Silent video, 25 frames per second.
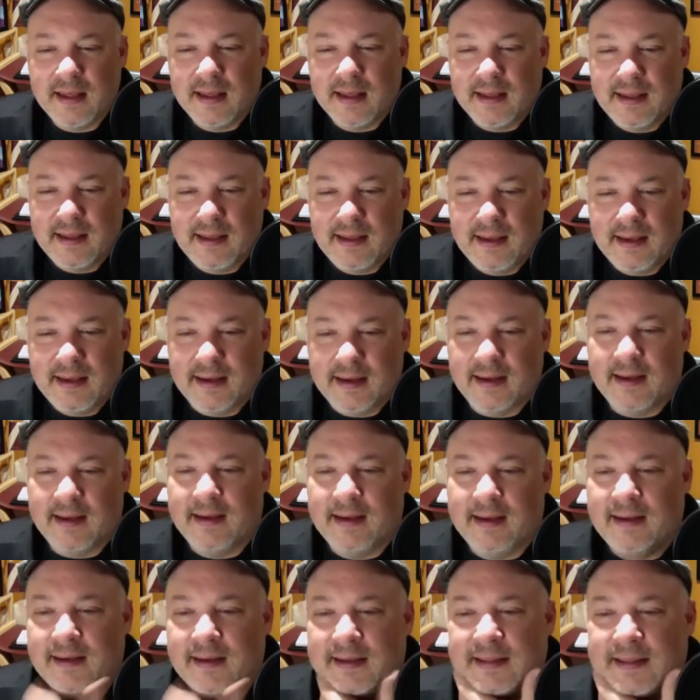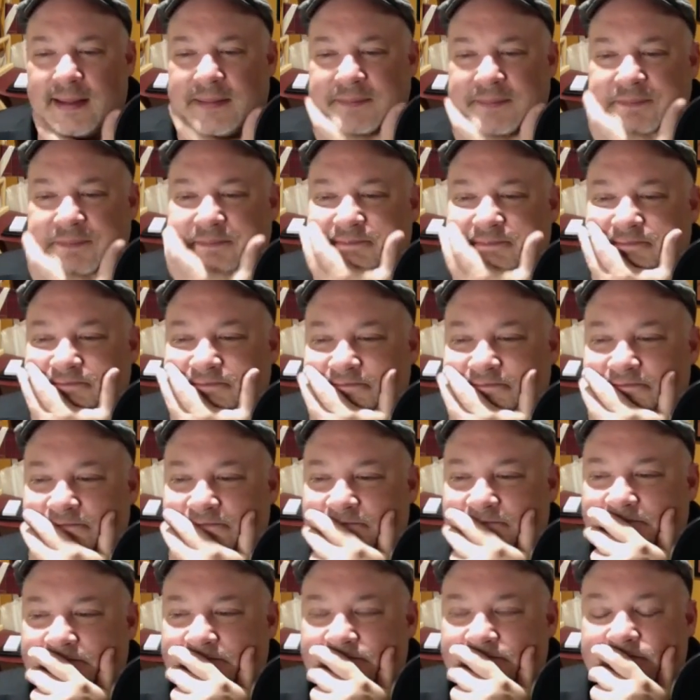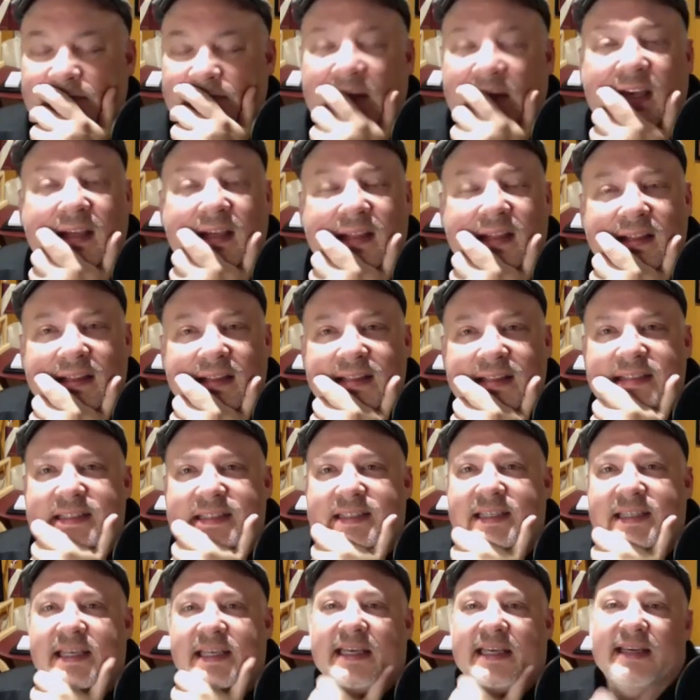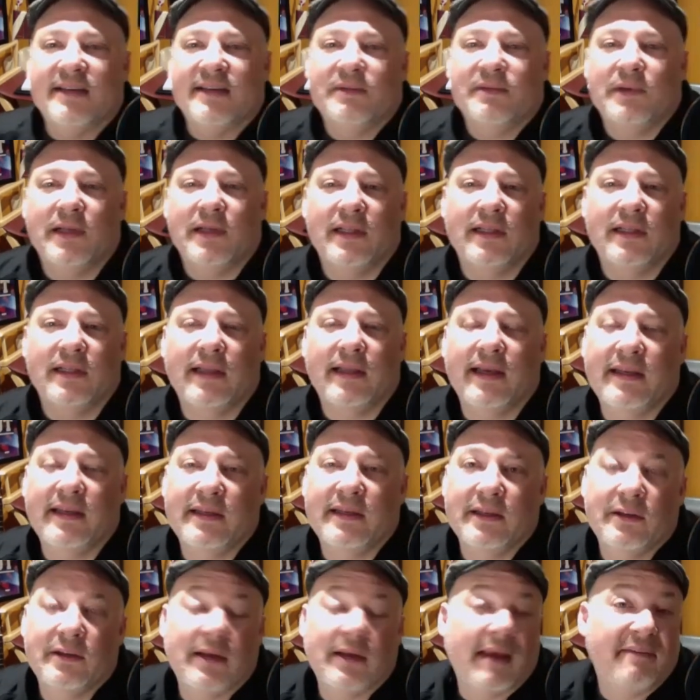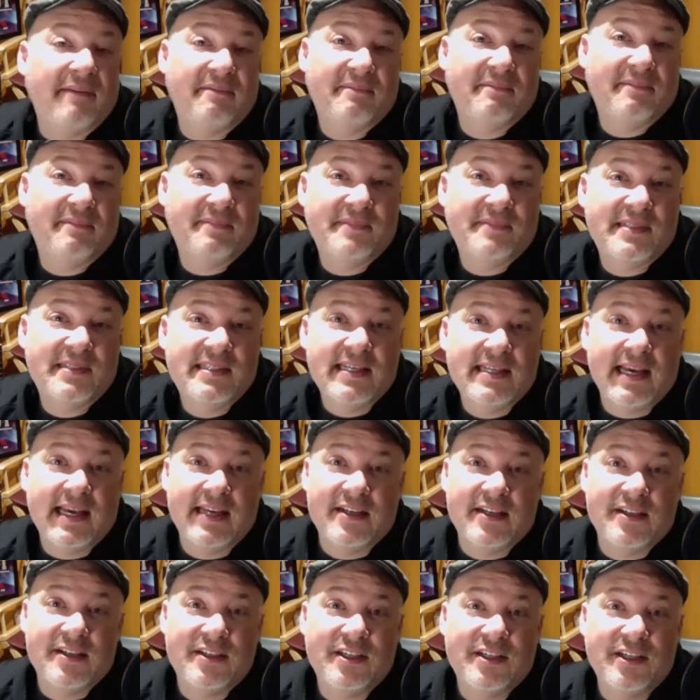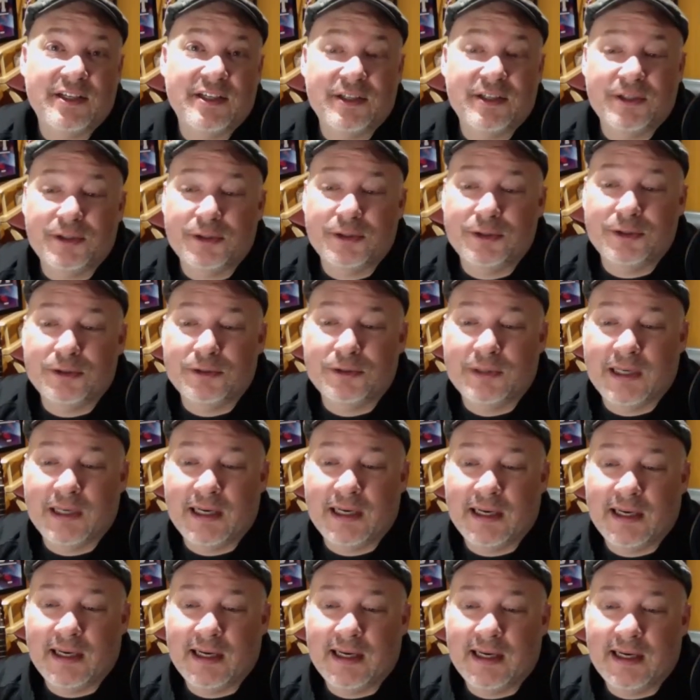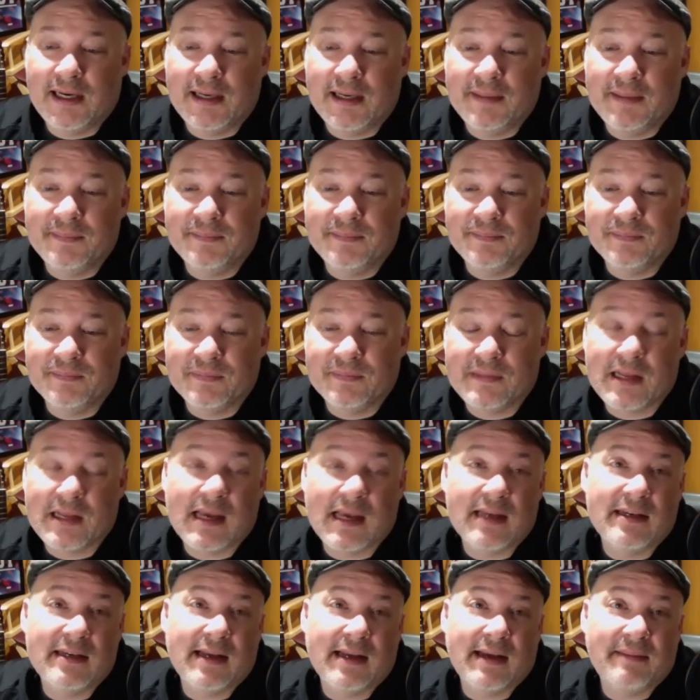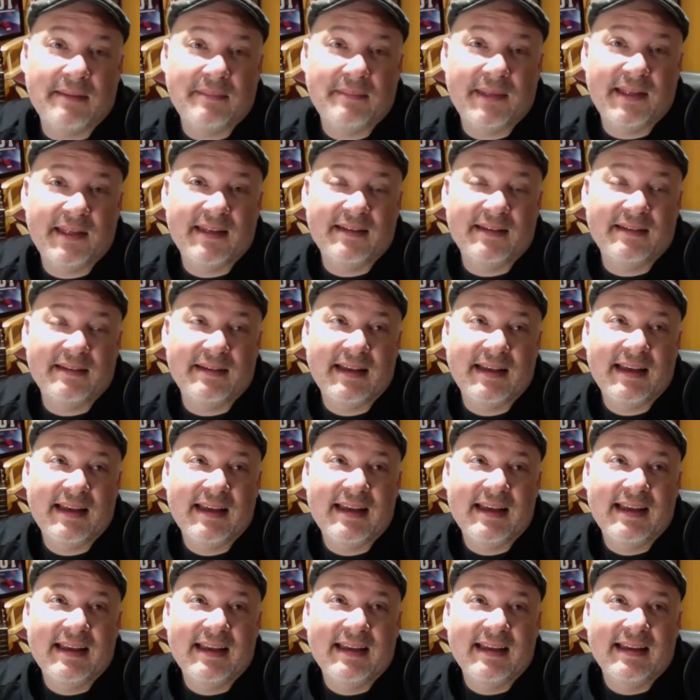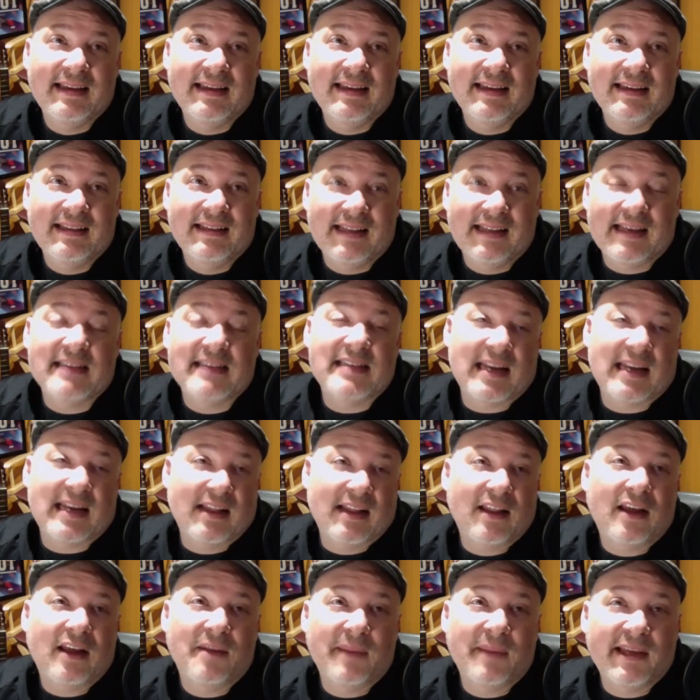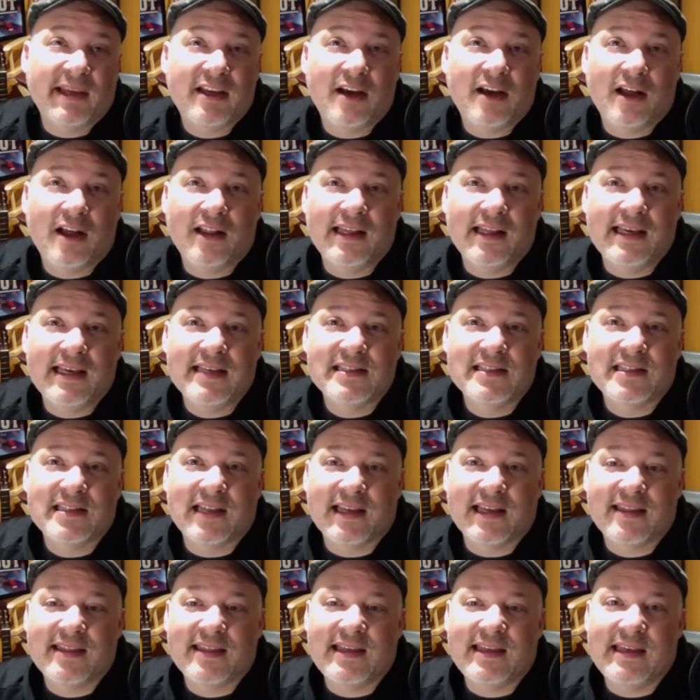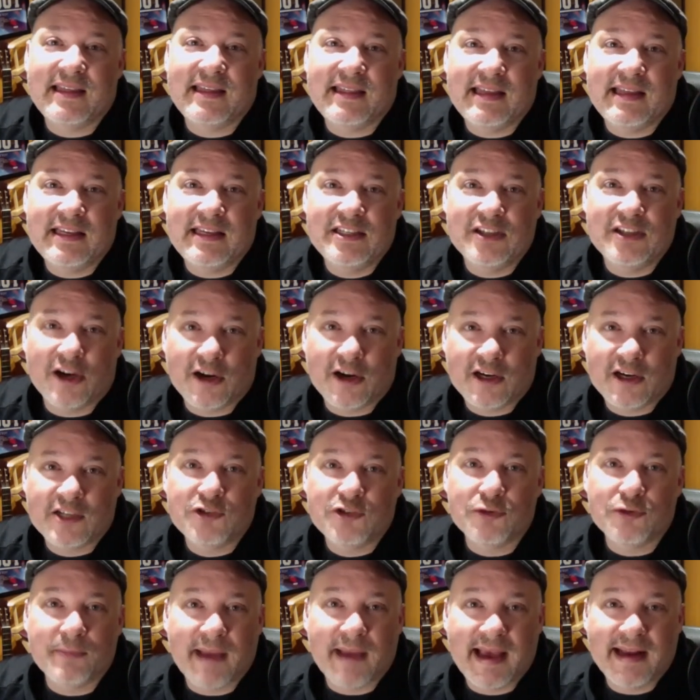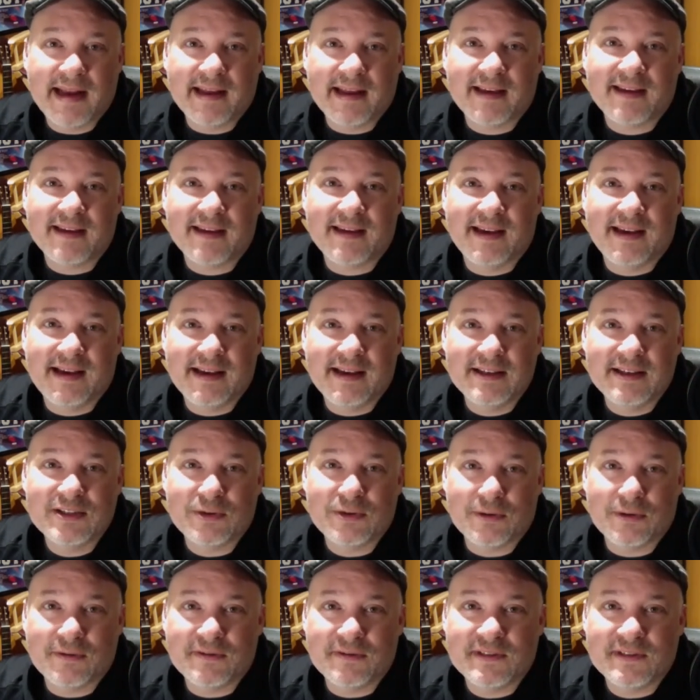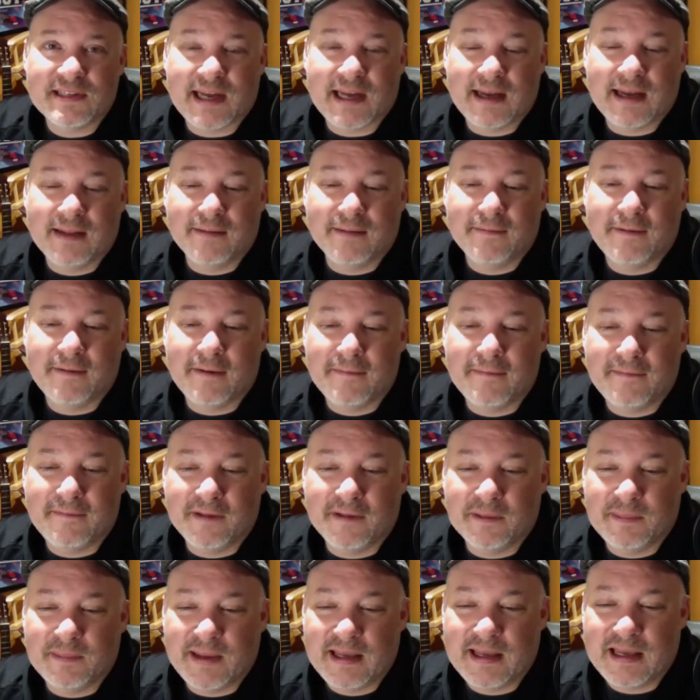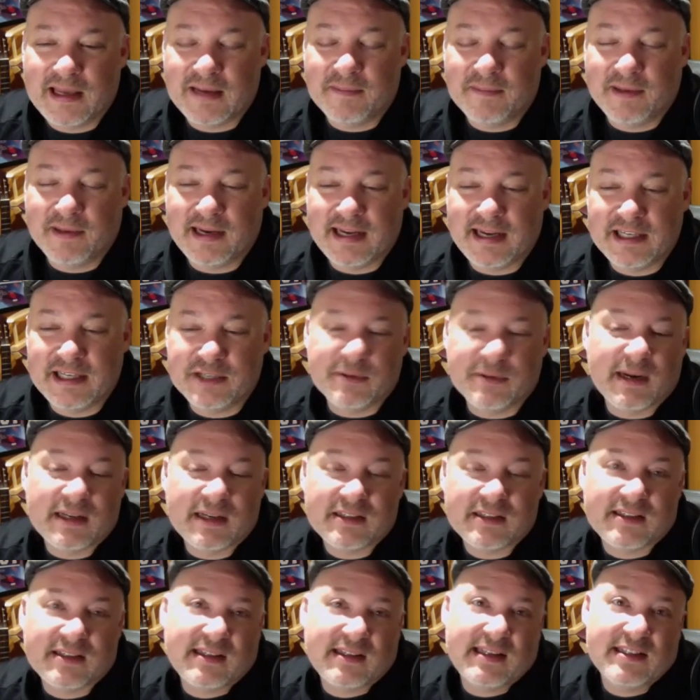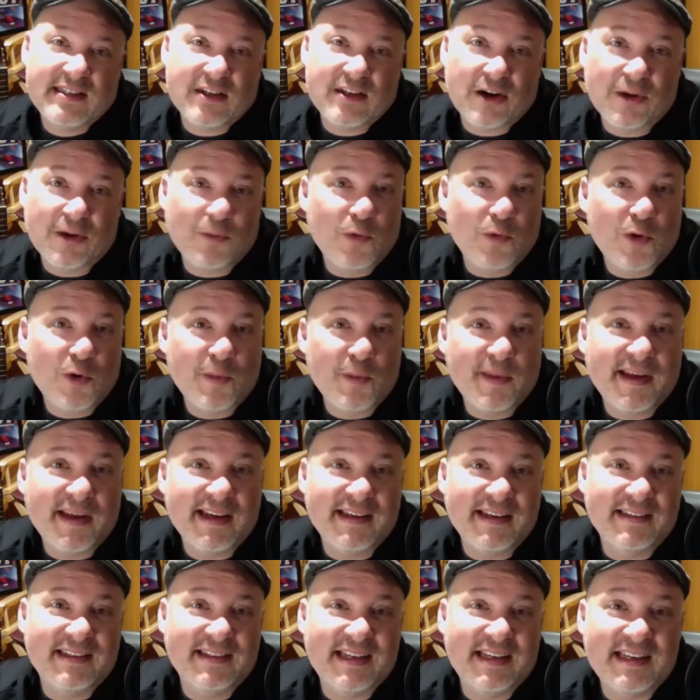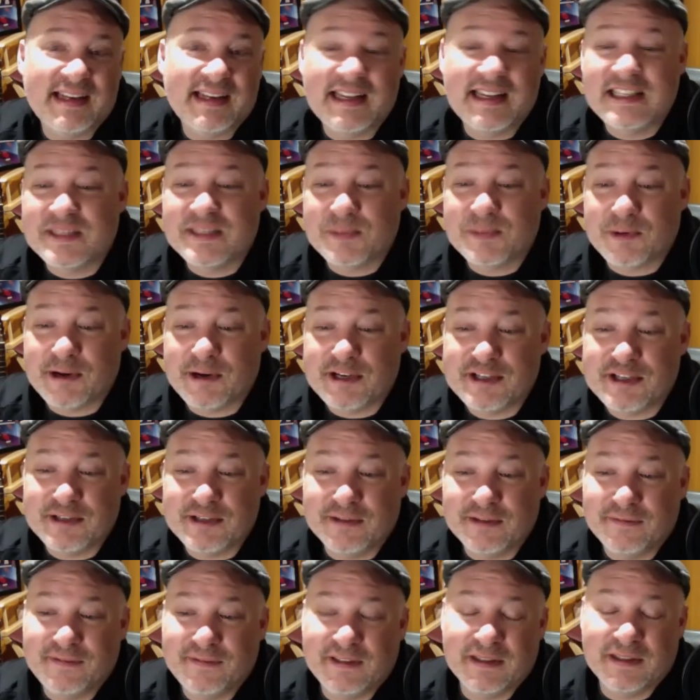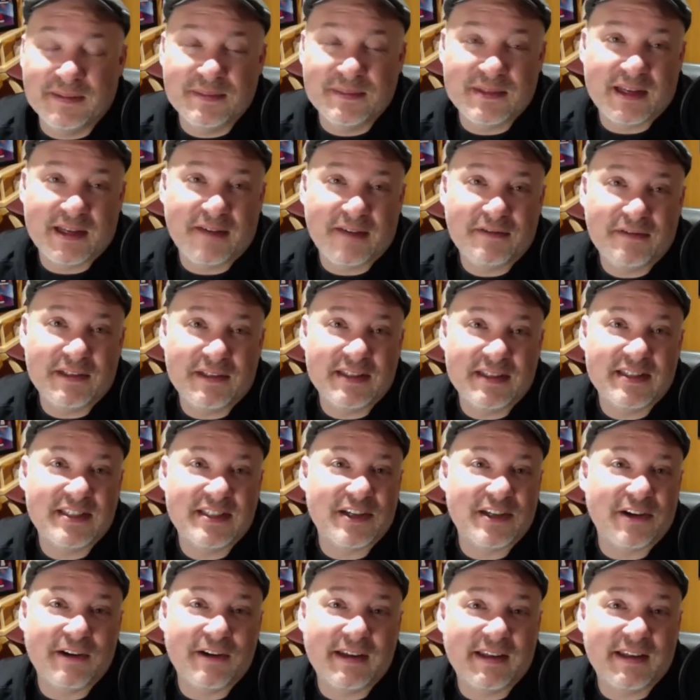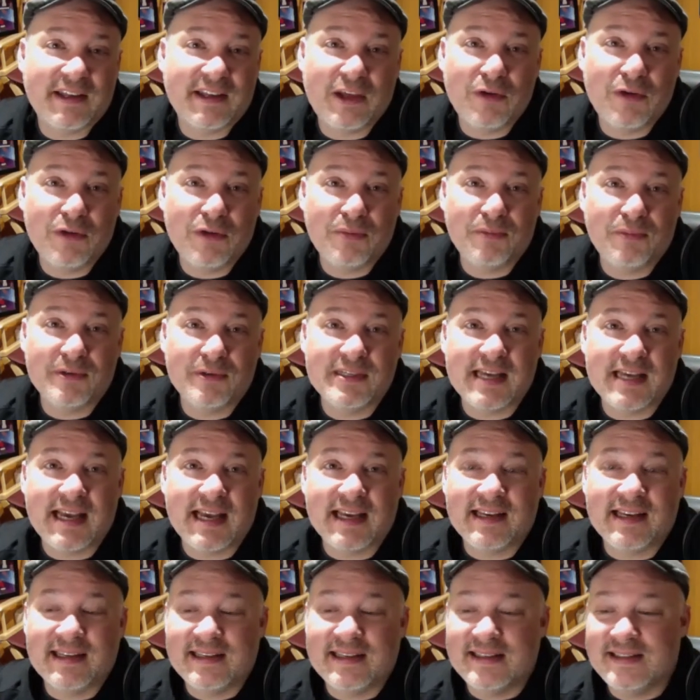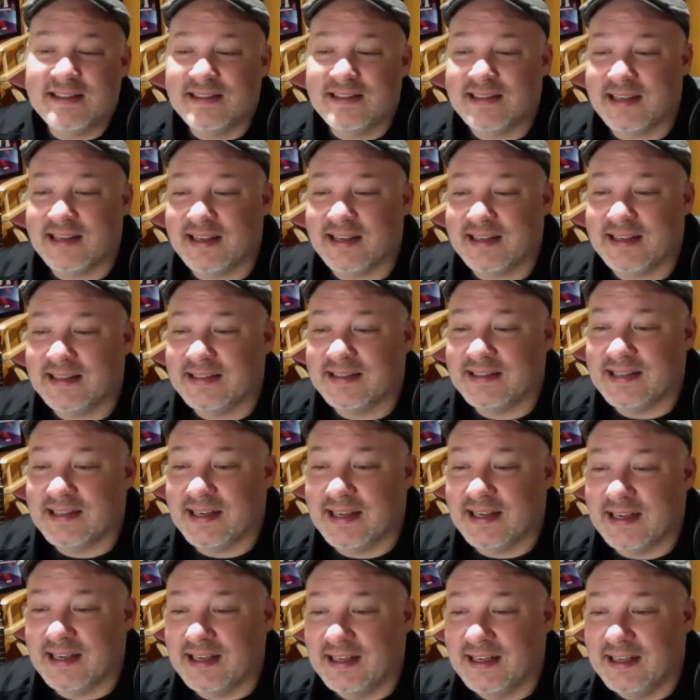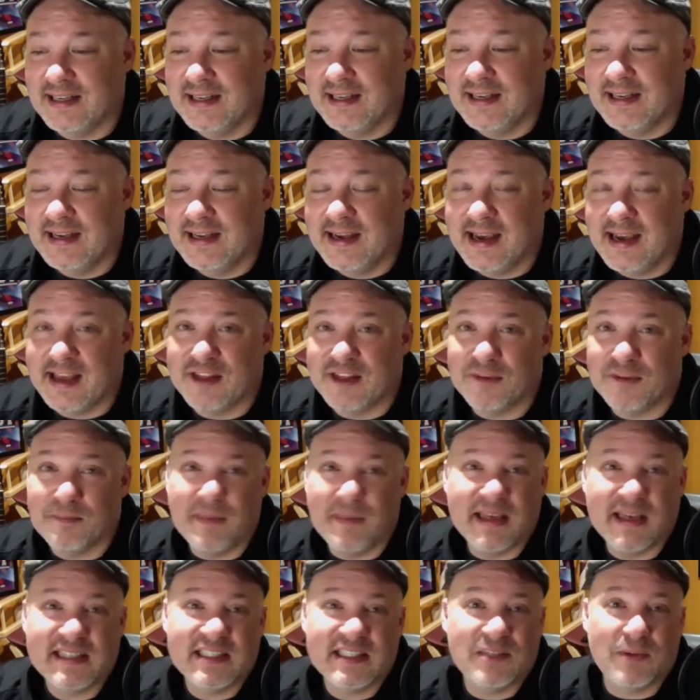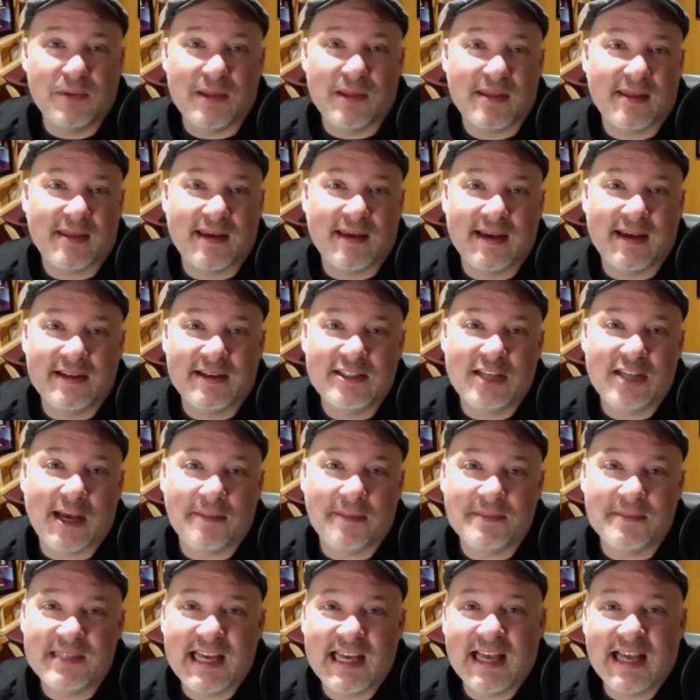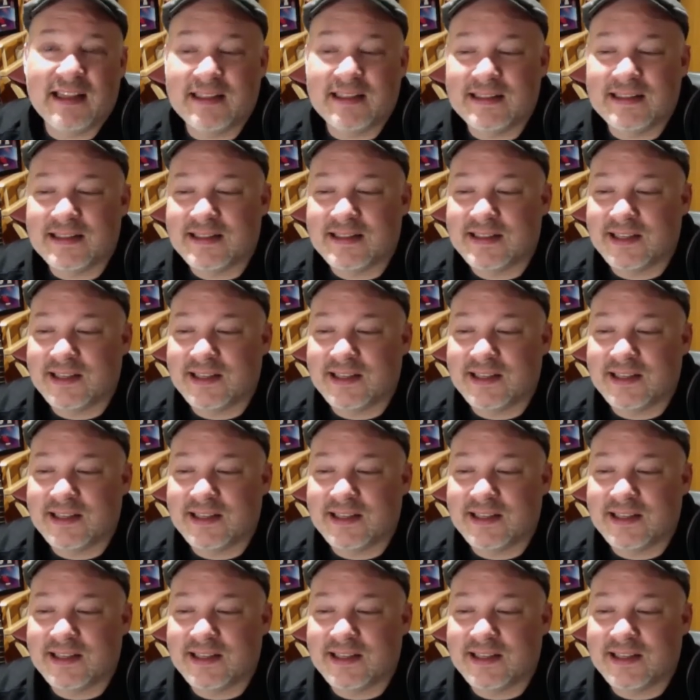Yeah. Let's see. Well, I tend to I mean, like I said, a lot of my colleagues like the dark, dramatic sort of style of filmmaking, but I direct these heartwarming and inspirational films, often starring youth protagonists, and they're mixed with top talent.